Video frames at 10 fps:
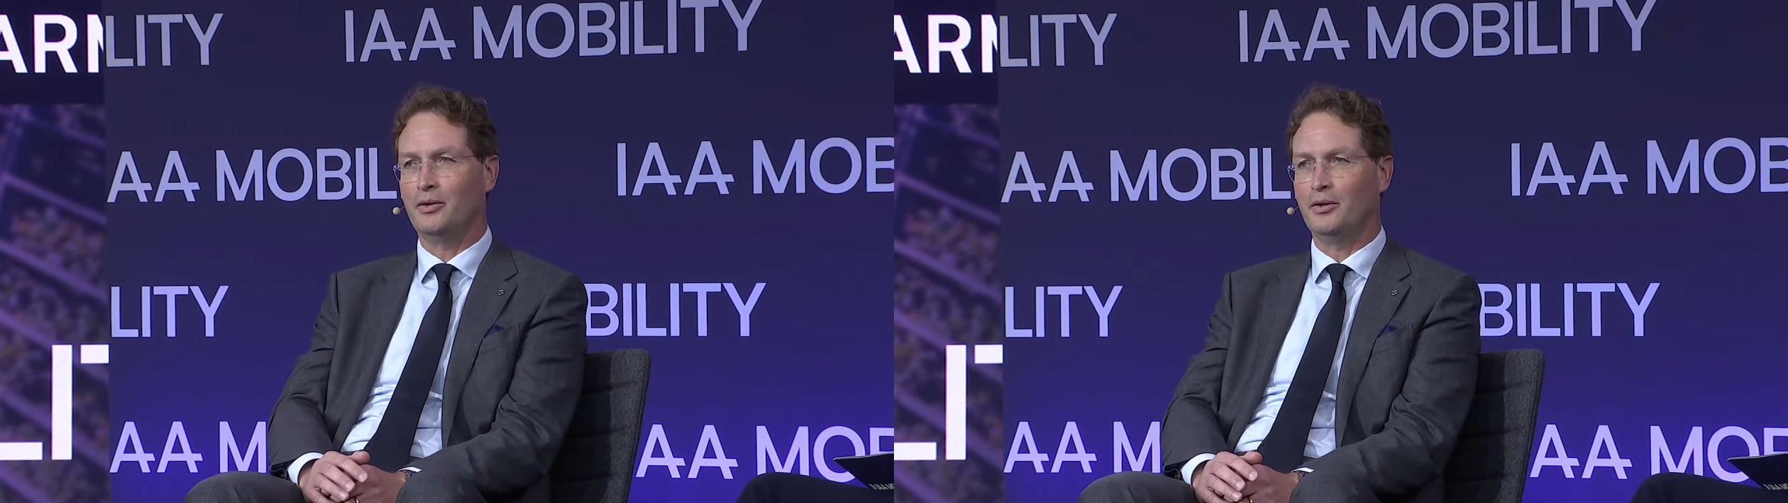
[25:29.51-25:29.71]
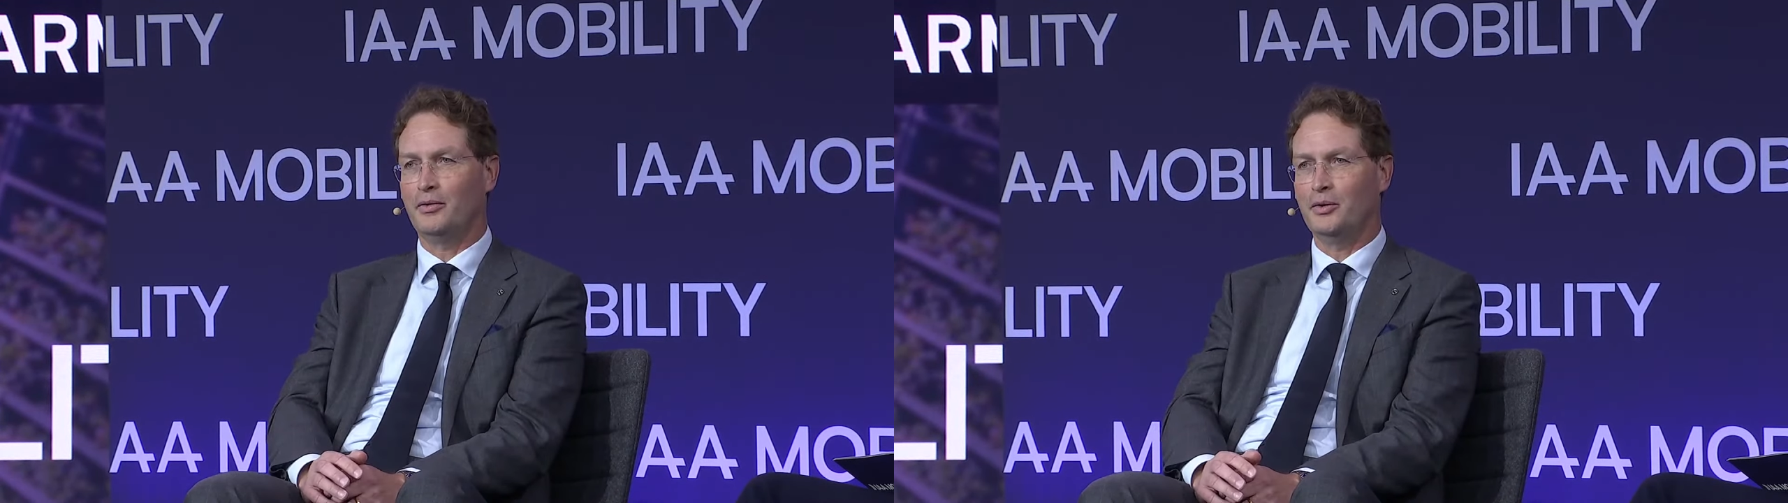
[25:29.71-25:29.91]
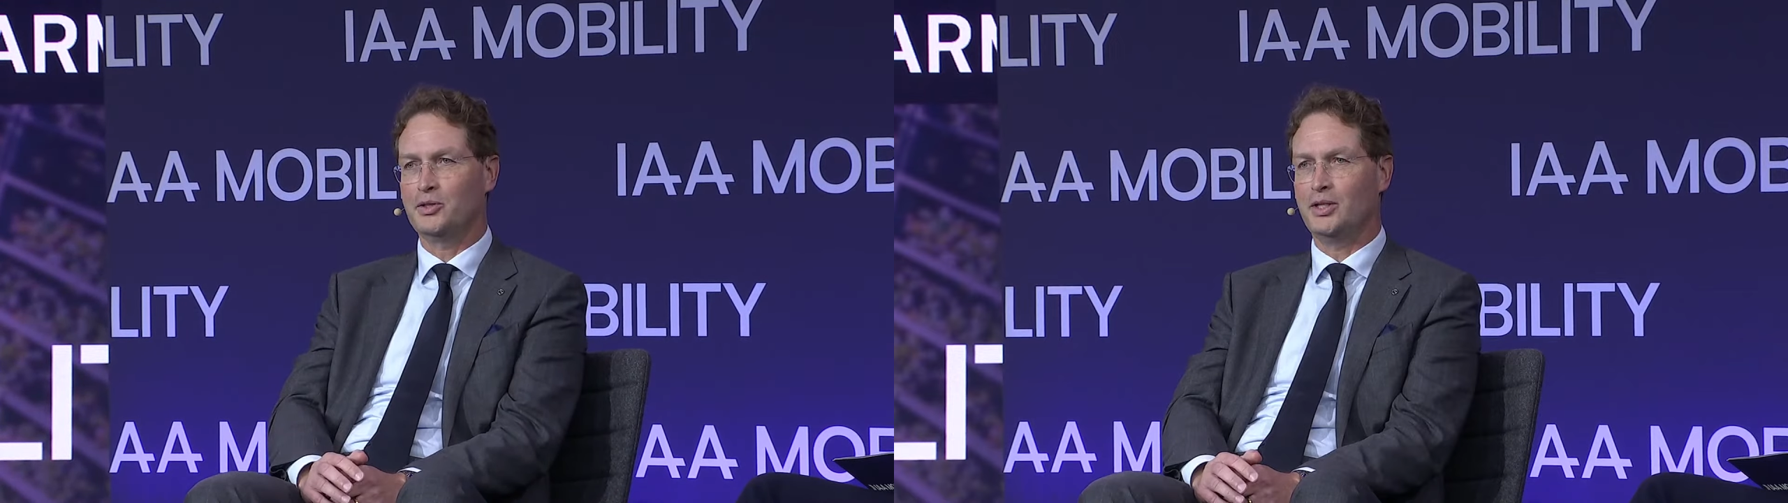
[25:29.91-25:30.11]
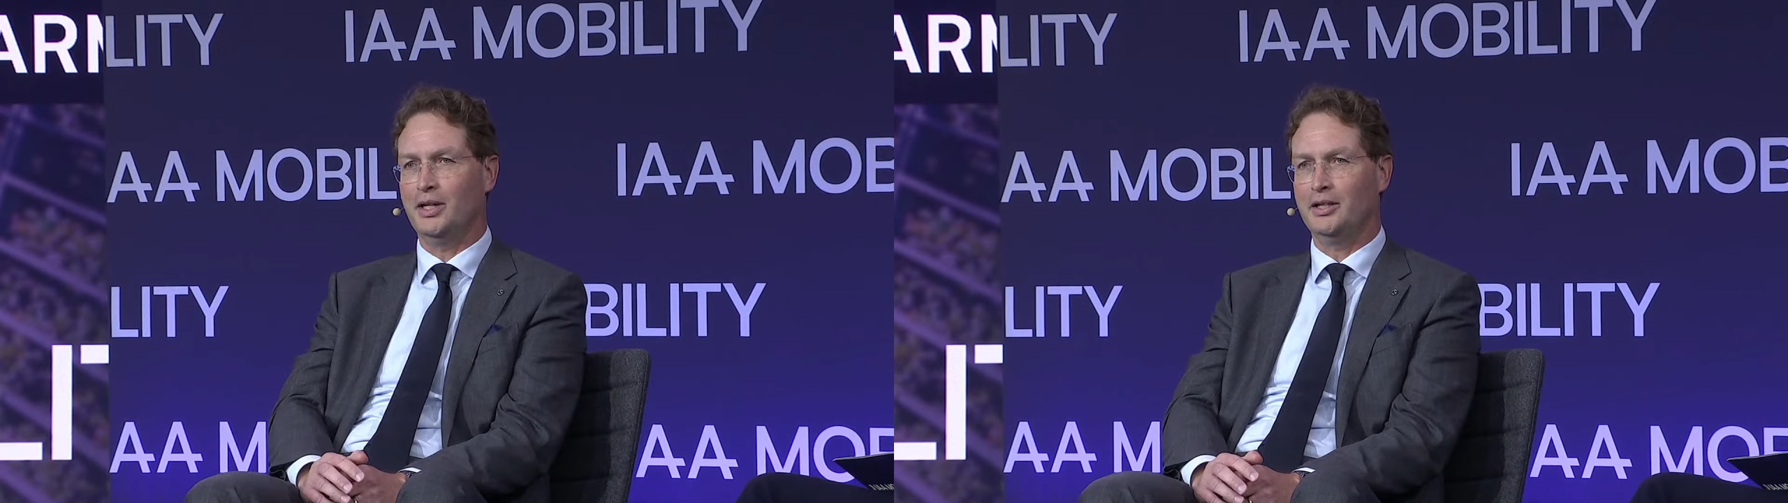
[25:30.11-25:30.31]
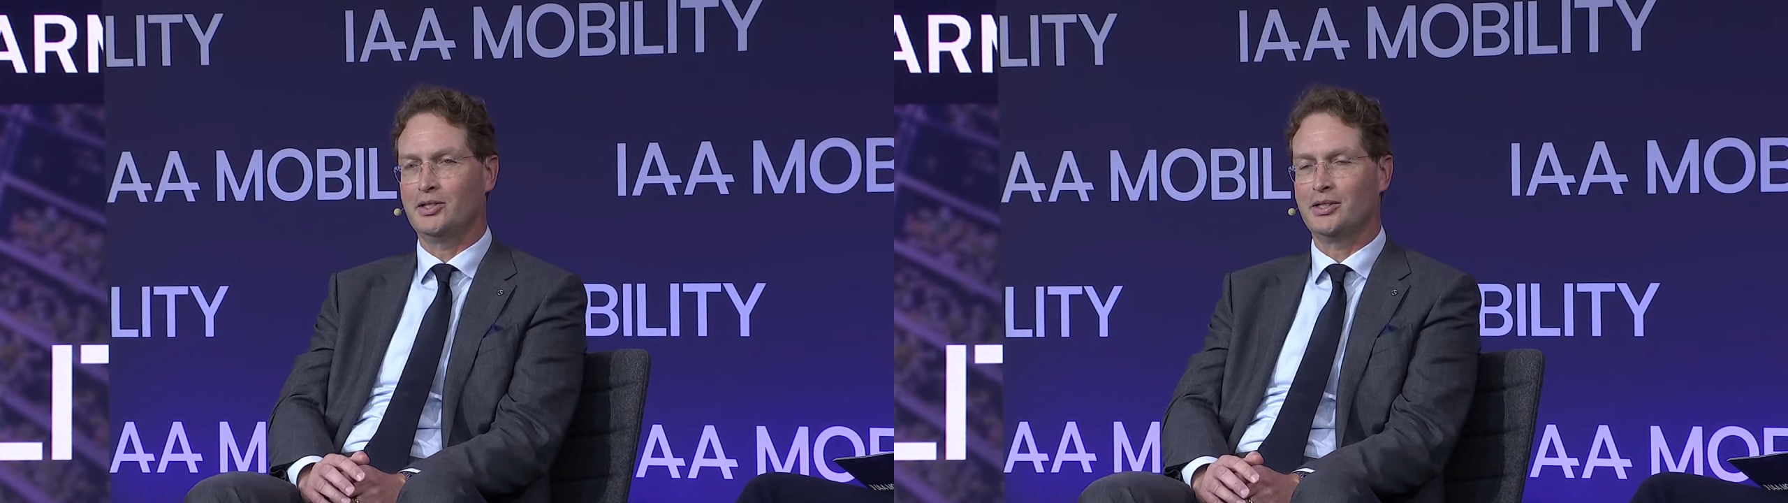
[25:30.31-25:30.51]
all of those
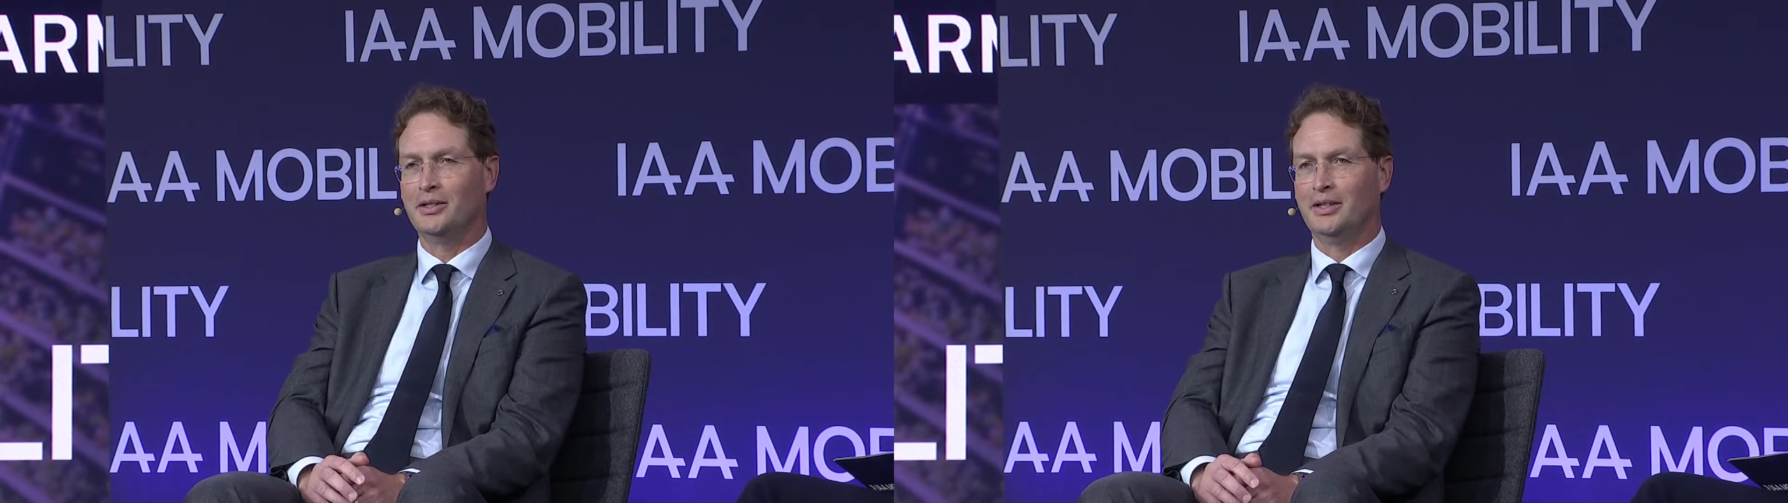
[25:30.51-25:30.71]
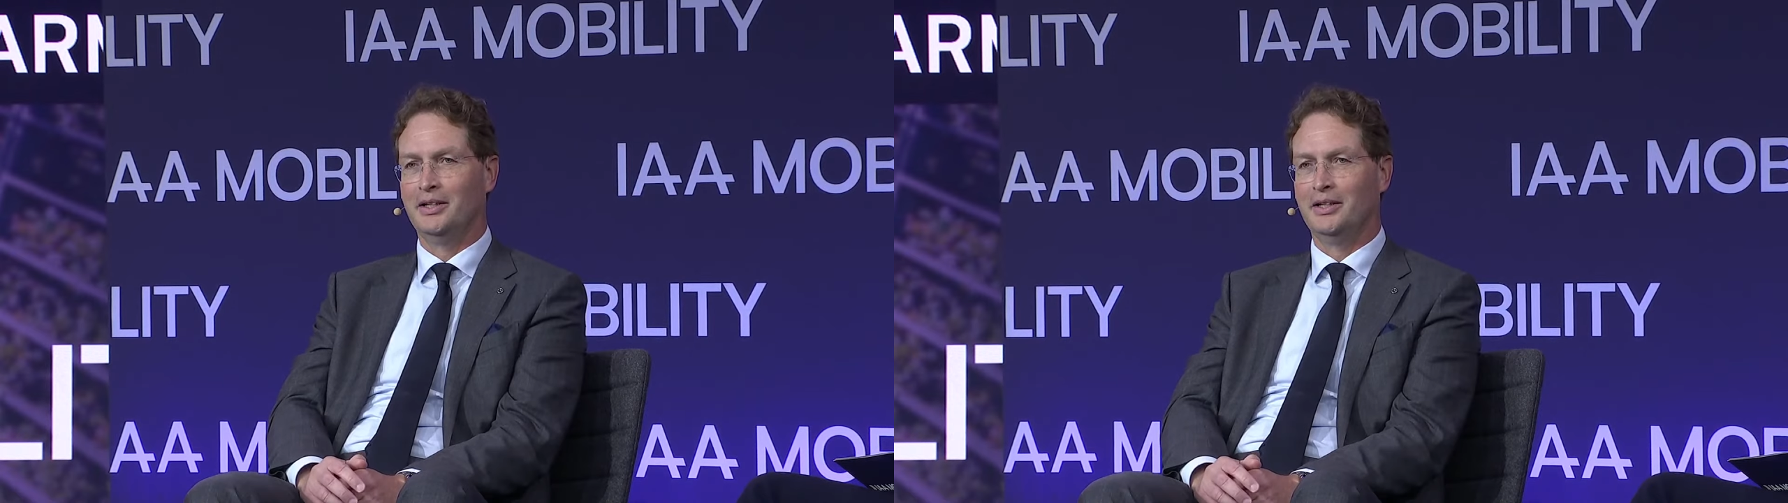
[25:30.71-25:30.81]
things.